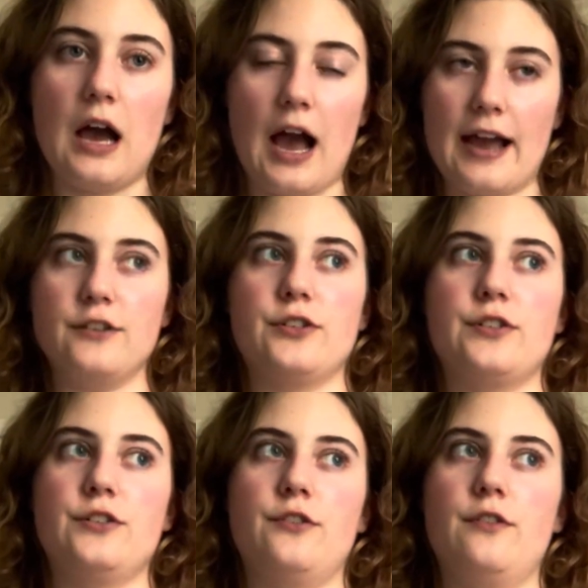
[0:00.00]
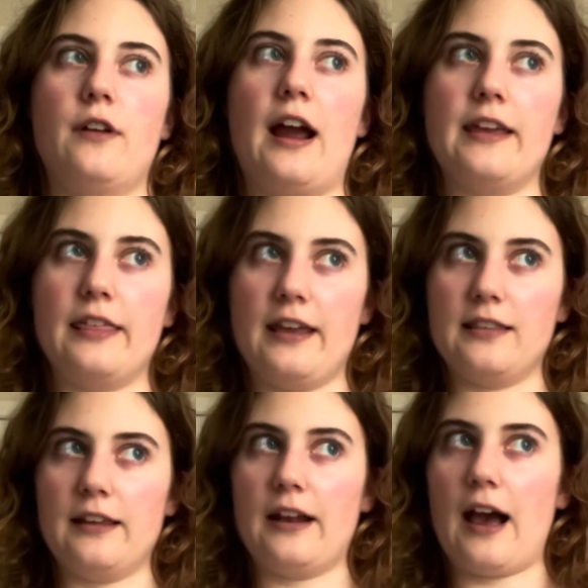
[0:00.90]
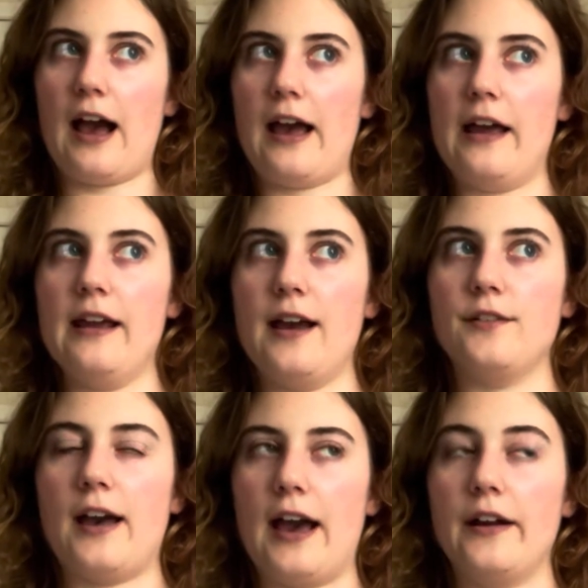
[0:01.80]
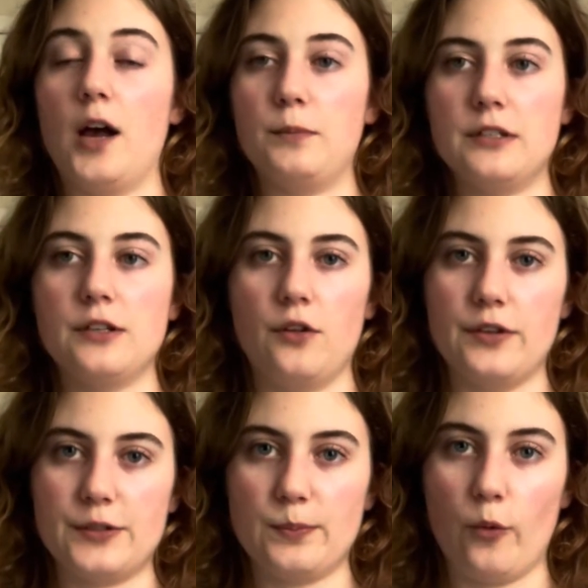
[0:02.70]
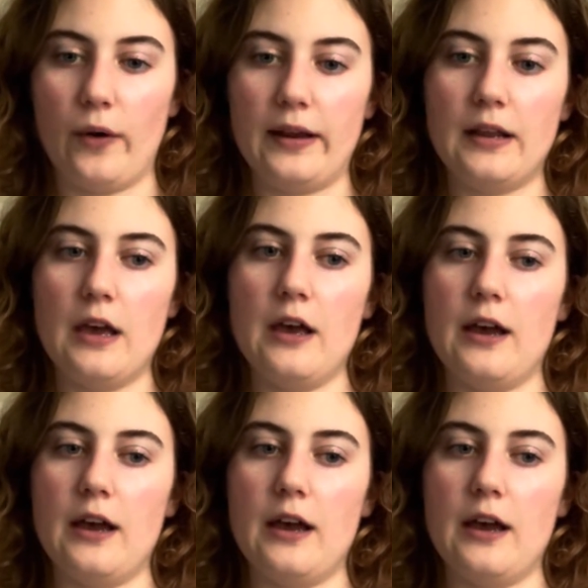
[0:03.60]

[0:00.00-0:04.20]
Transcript: I think that I have had up until this point